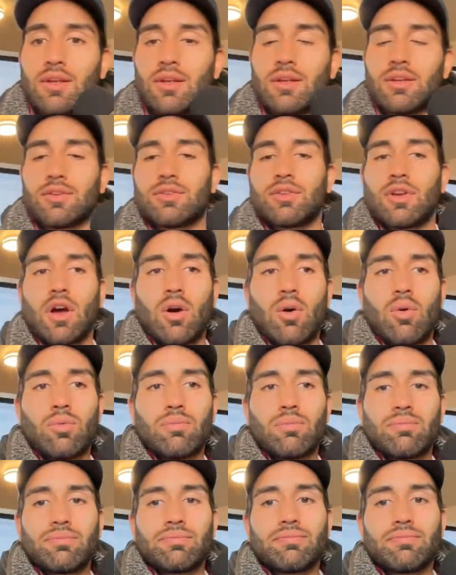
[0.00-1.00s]

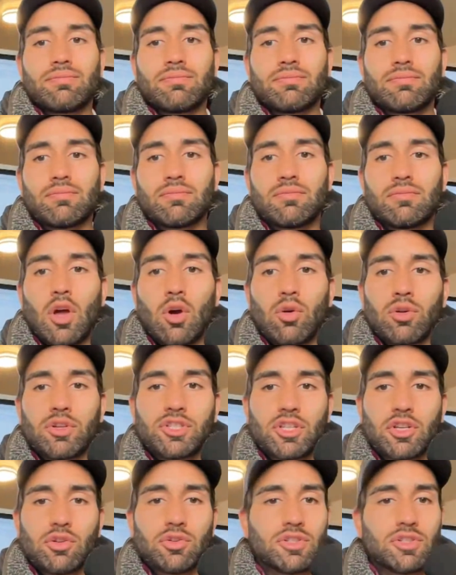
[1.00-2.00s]
So no
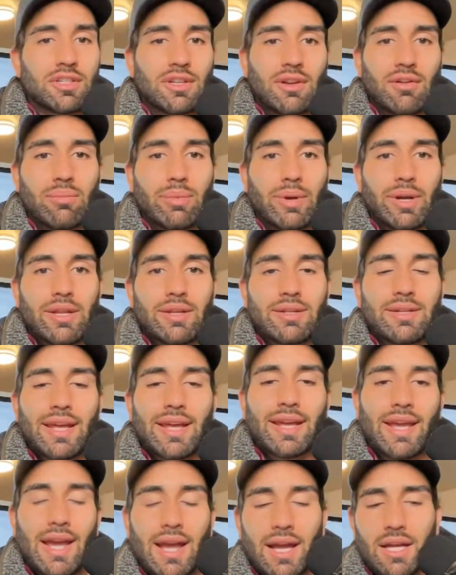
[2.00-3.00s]
excuses, everybody.
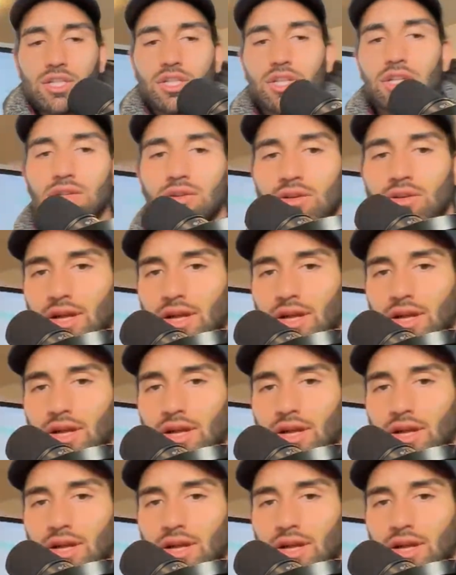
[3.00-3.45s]
Take action.